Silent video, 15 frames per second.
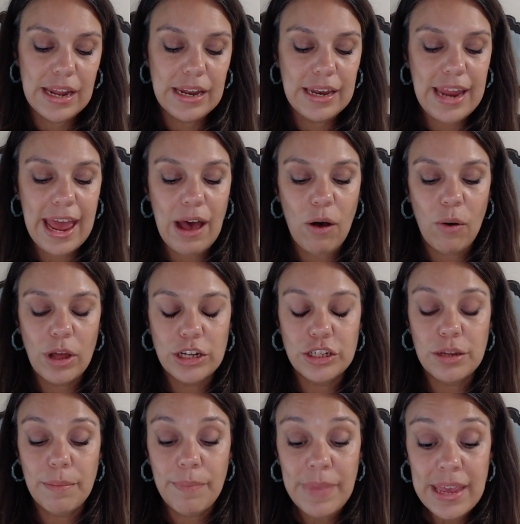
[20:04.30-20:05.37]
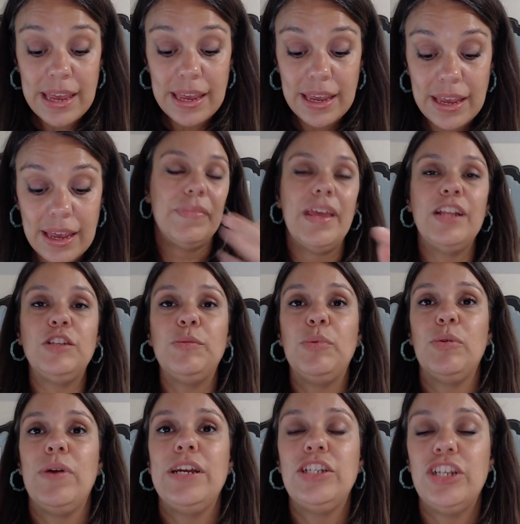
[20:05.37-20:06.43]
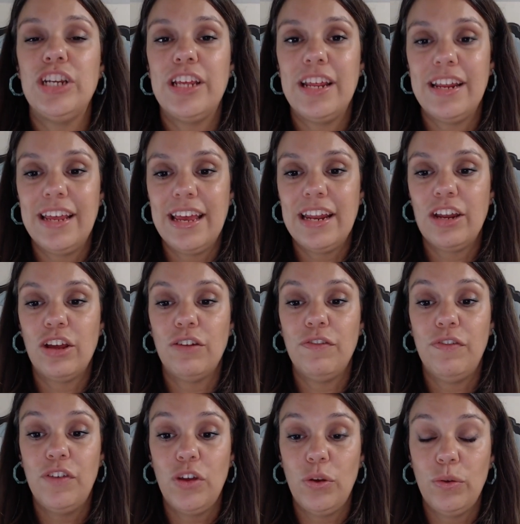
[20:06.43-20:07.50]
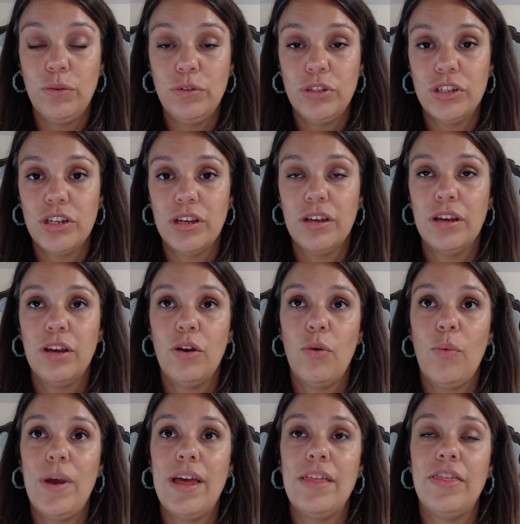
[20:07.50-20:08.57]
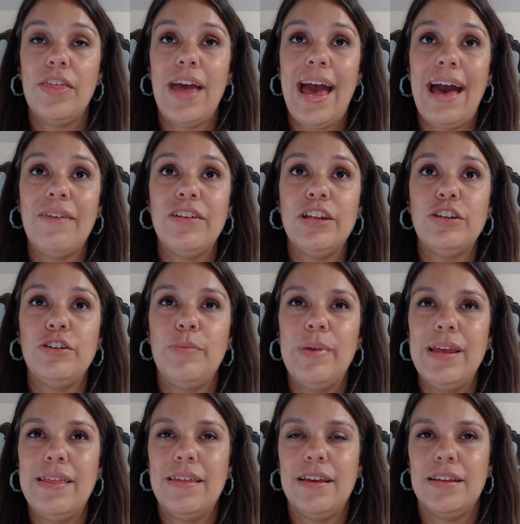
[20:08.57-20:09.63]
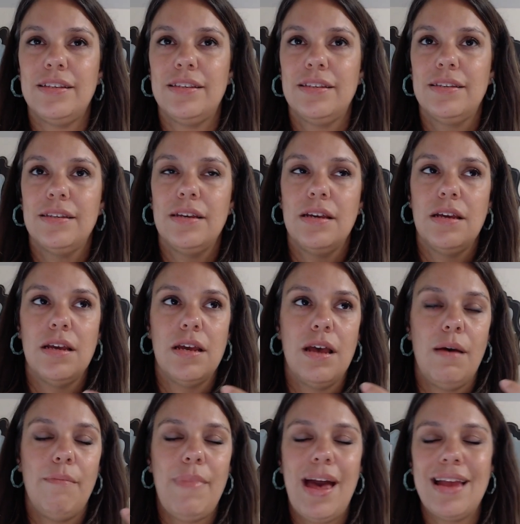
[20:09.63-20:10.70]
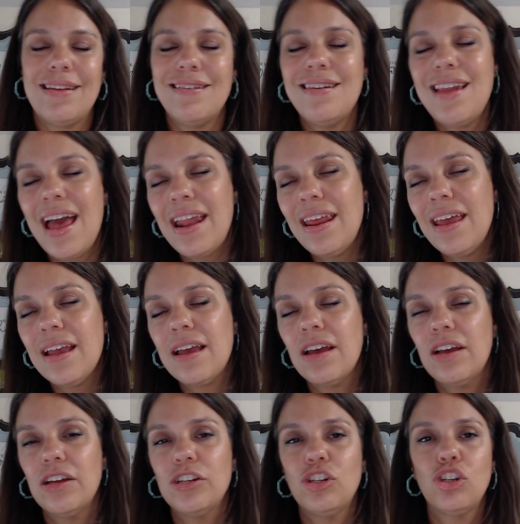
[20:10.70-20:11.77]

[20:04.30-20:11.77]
Now, to me, inspiration can get confused with having to be this magnetic,